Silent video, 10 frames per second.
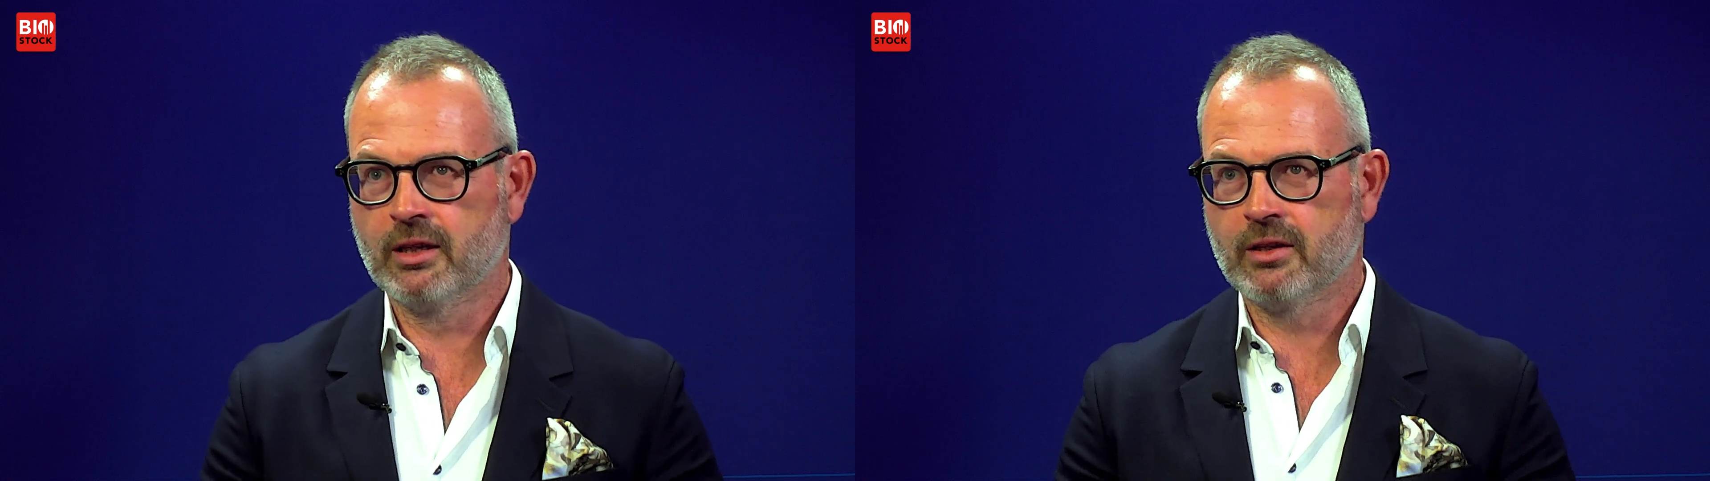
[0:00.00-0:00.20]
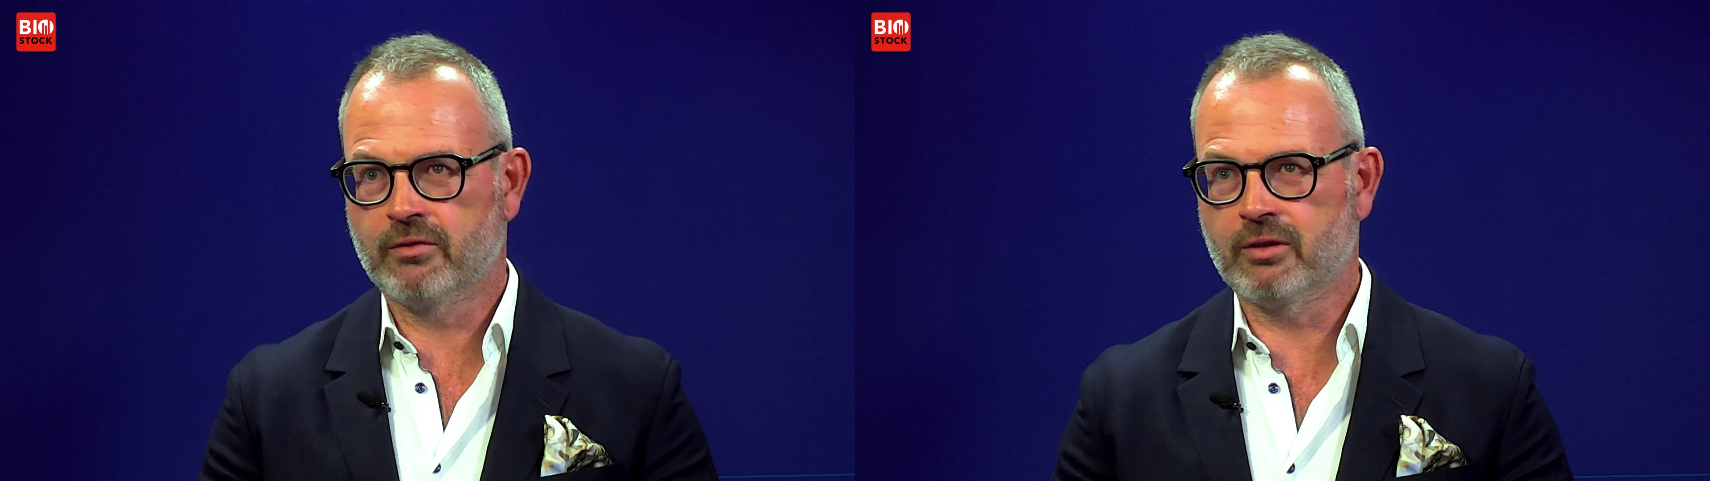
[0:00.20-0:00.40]

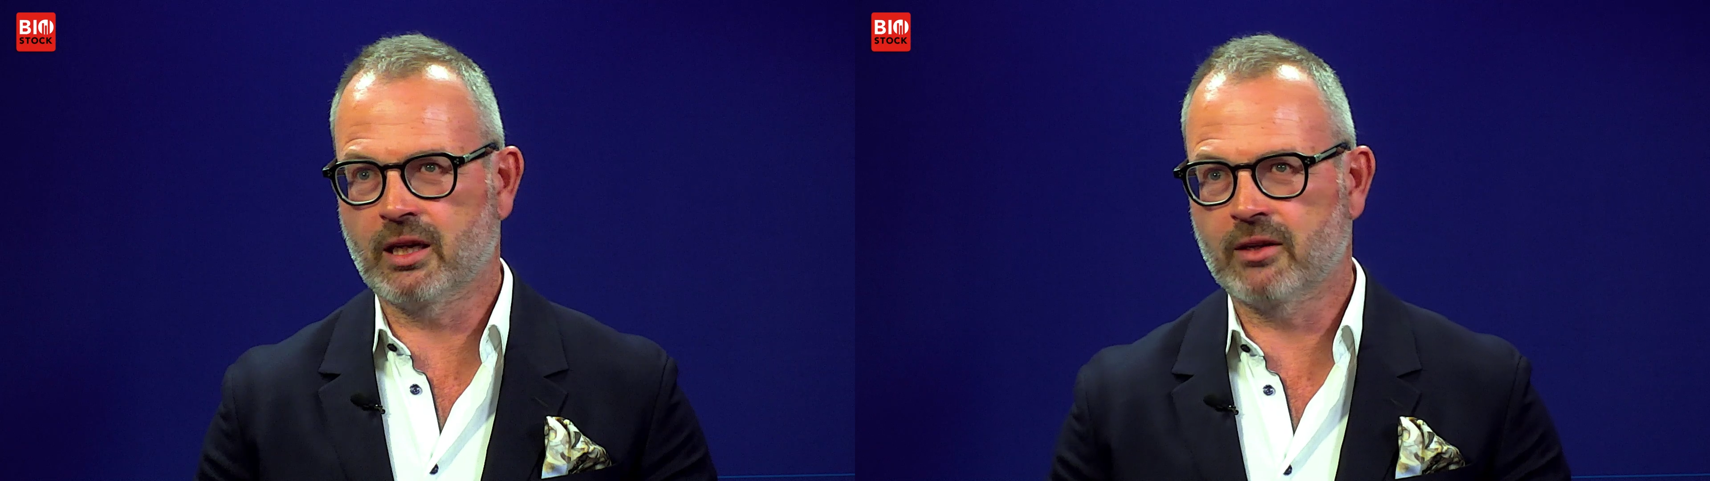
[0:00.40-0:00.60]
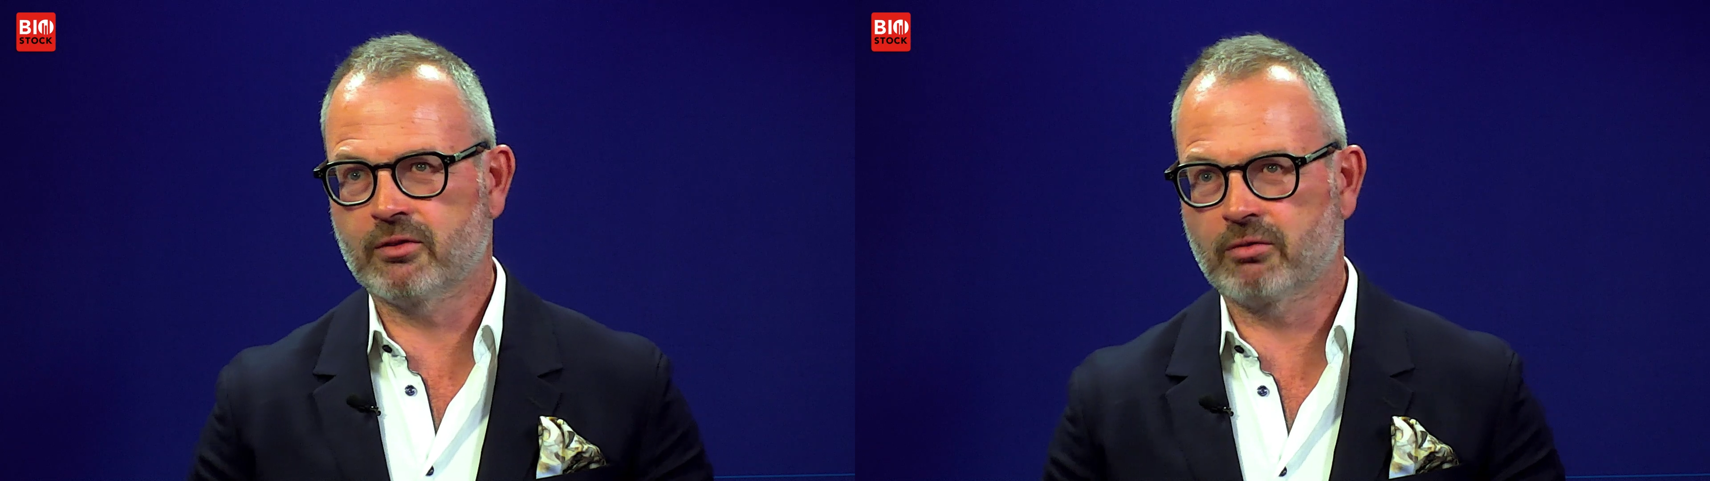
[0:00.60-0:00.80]
see
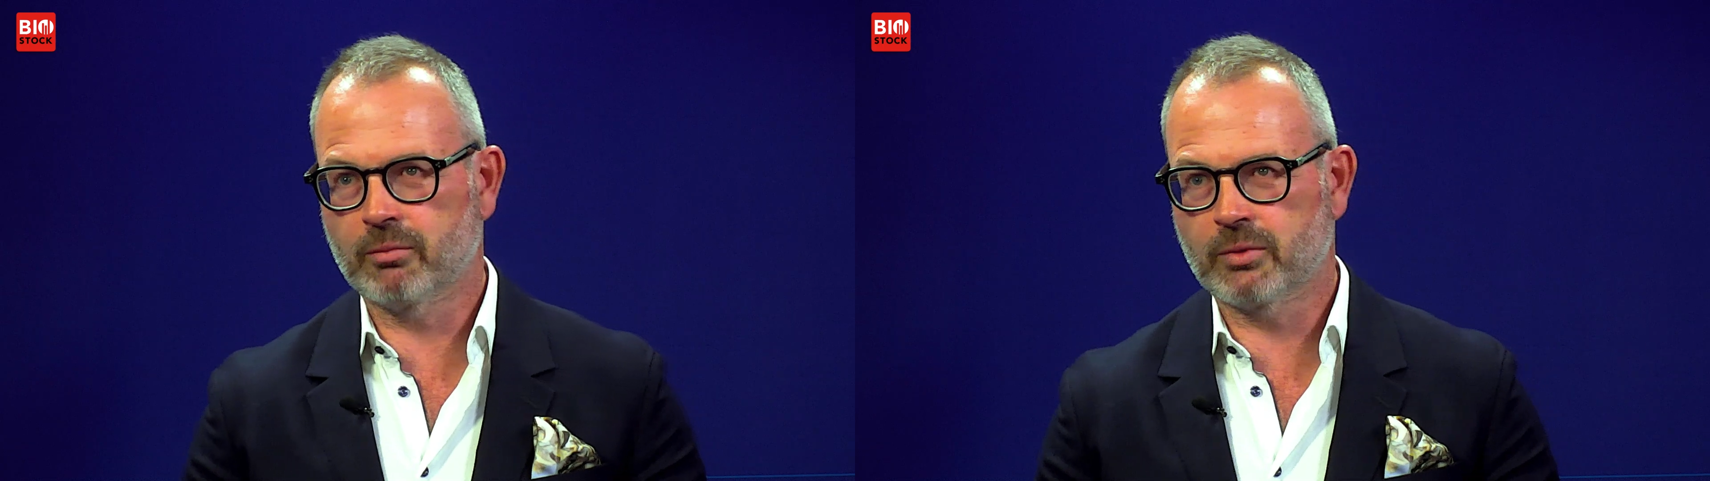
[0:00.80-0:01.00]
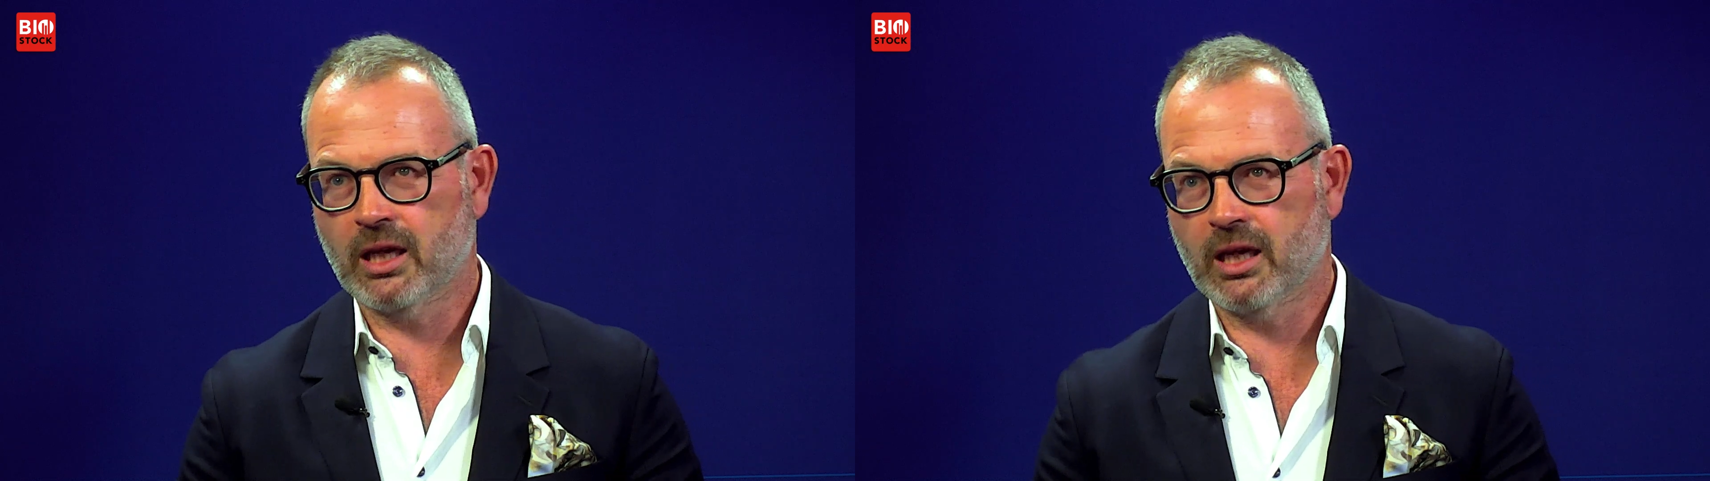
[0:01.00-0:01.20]

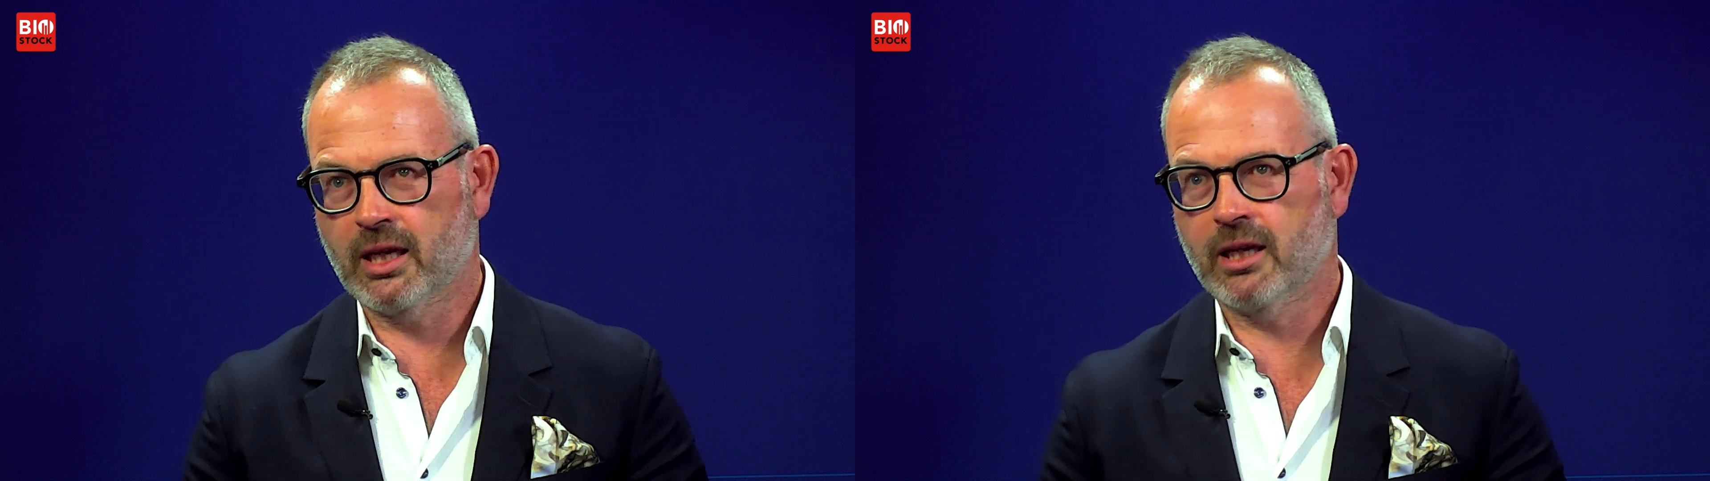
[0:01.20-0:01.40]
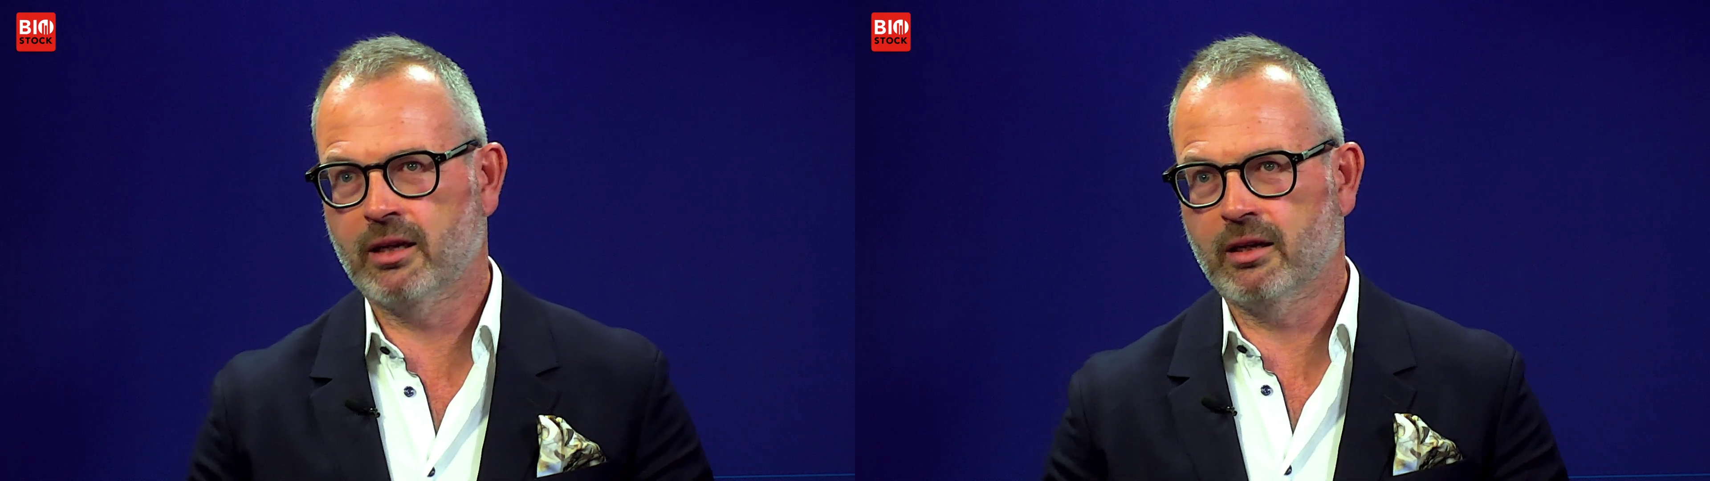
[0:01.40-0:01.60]
interim data